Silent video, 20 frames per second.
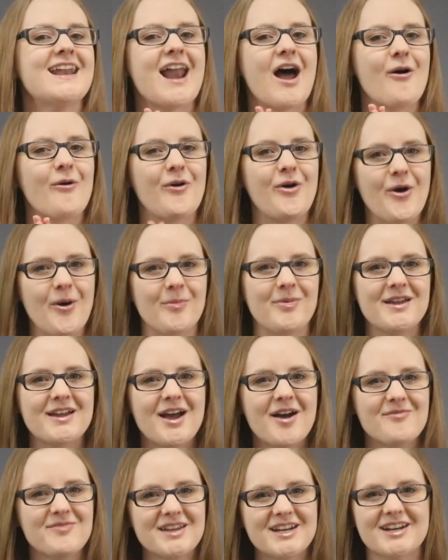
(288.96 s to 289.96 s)
Now go
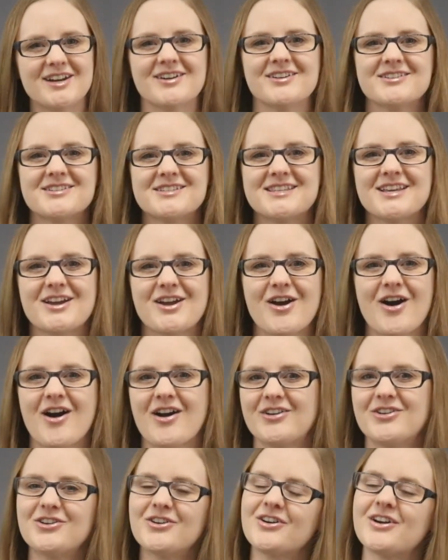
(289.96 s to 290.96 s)
become the nurse that
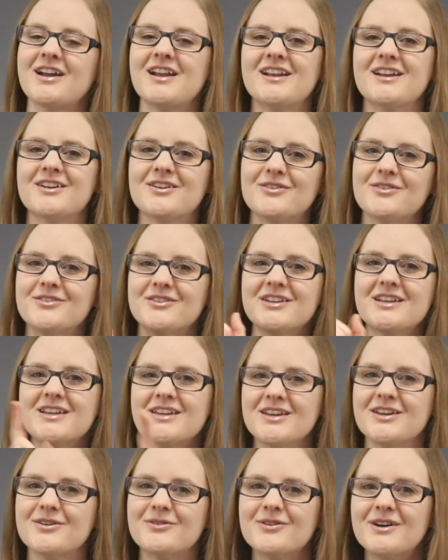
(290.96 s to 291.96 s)
God created only
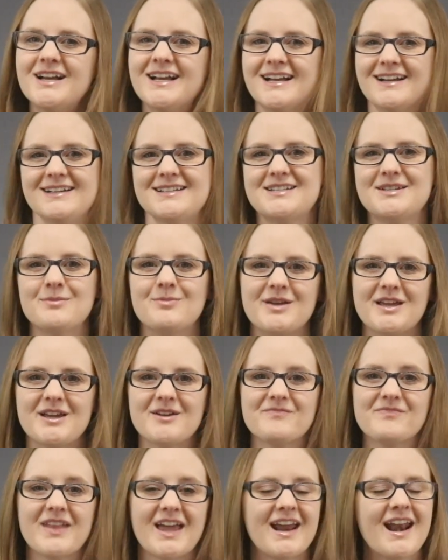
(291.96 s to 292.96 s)
you to
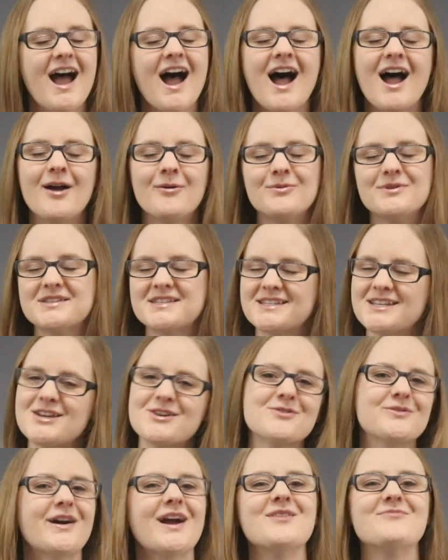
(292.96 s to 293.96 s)
be. And I will see
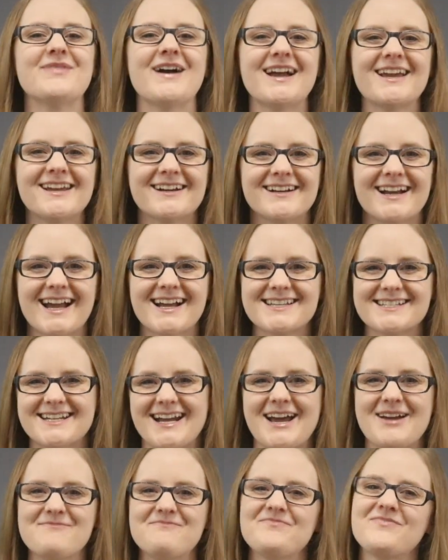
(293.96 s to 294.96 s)
you right back here next
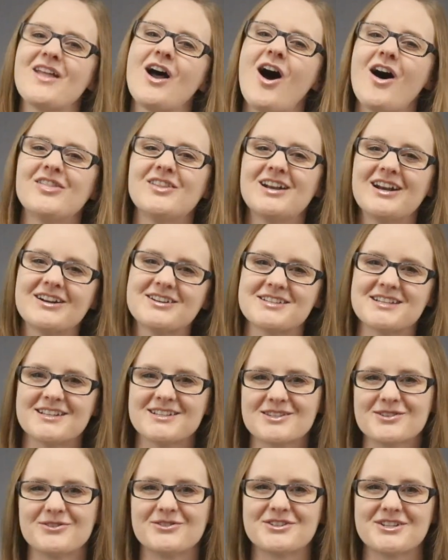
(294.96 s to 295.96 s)
time on the
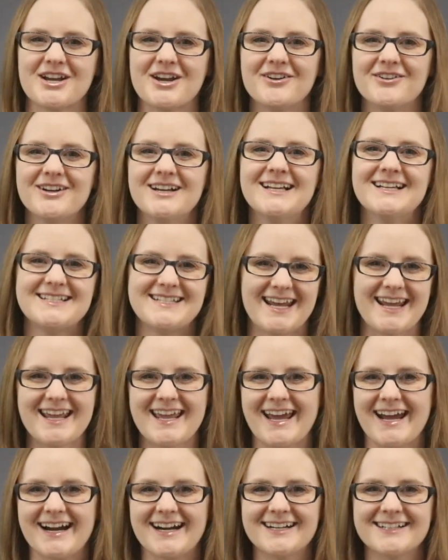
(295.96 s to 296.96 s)
Nursing School Show.
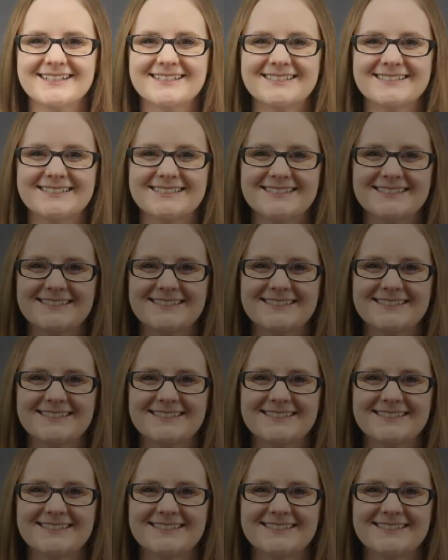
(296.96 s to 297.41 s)
Take care.